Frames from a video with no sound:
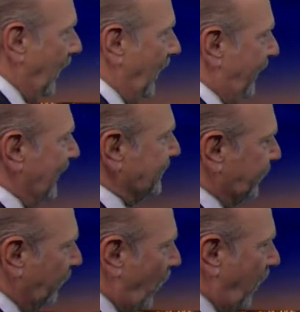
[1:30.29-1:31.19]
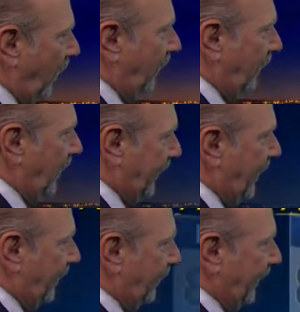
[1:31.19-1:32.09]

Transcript: Uh, then tomorrow, again,